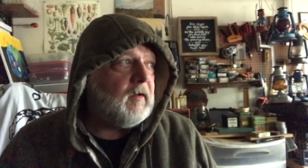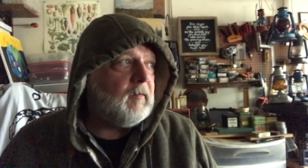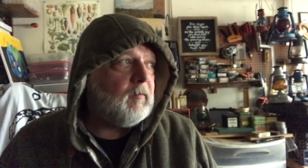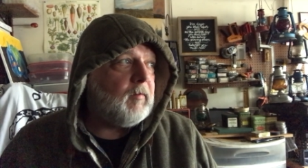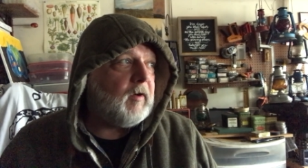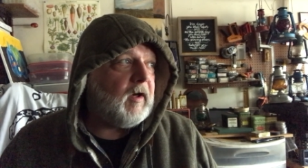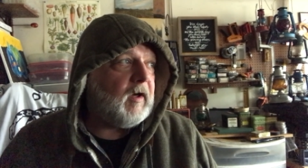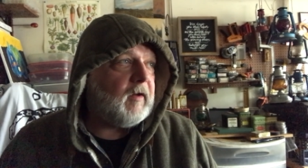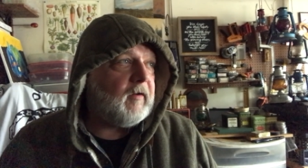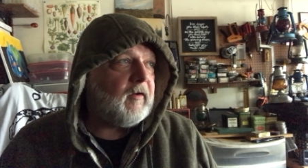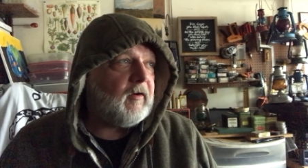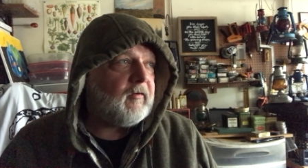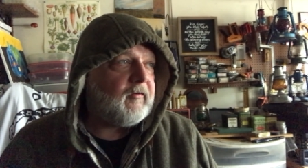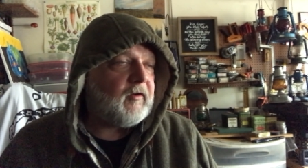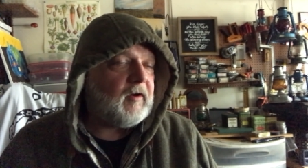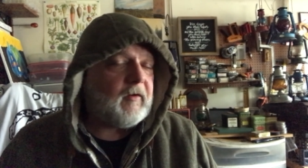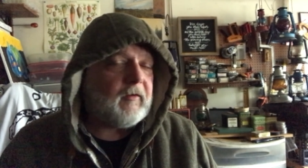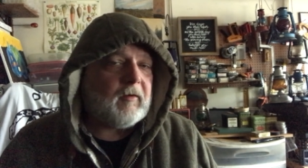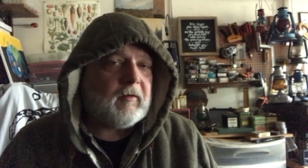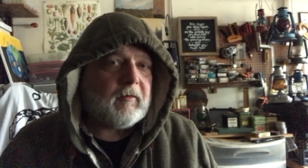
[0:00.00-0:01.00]
But there's
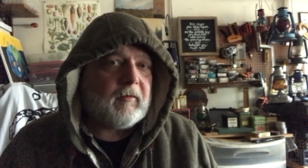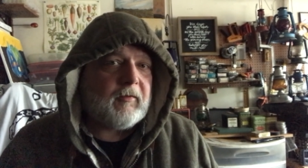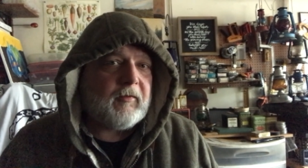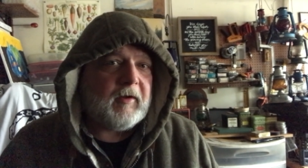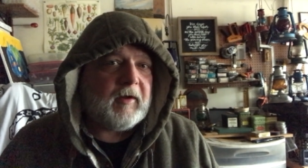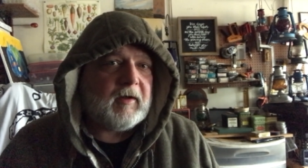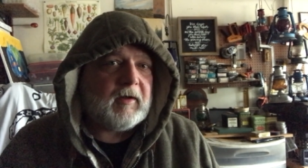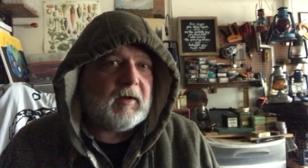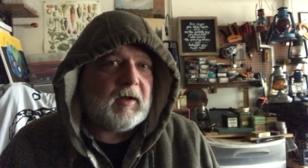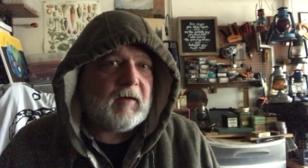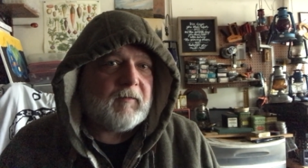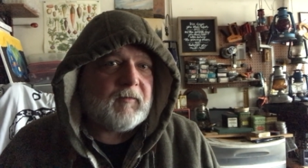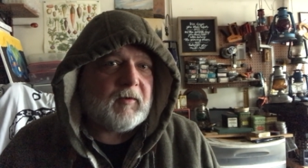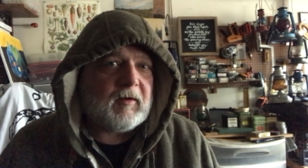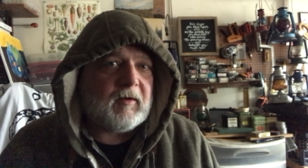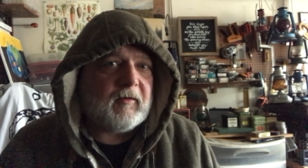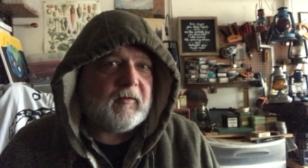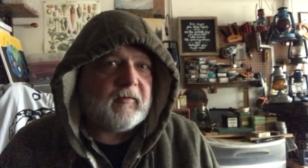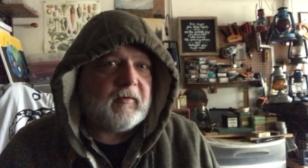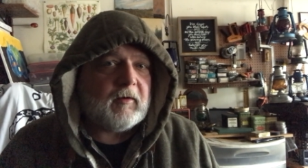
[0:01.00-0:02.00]
another thing you have to
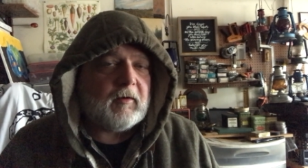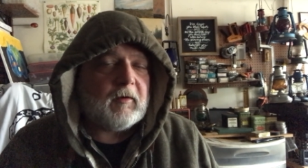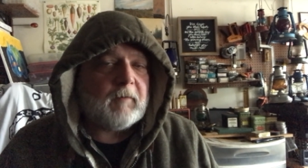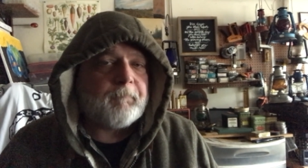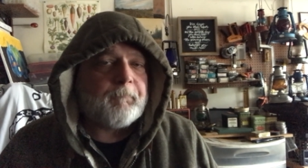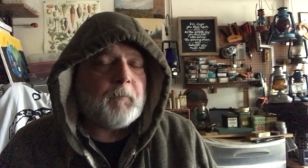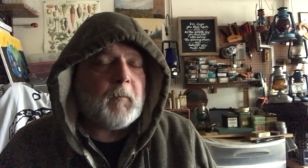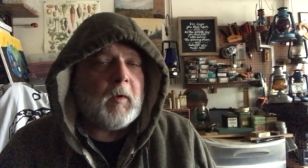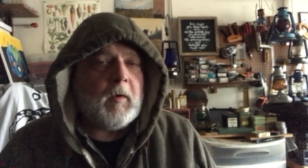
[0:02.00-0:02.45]
consider.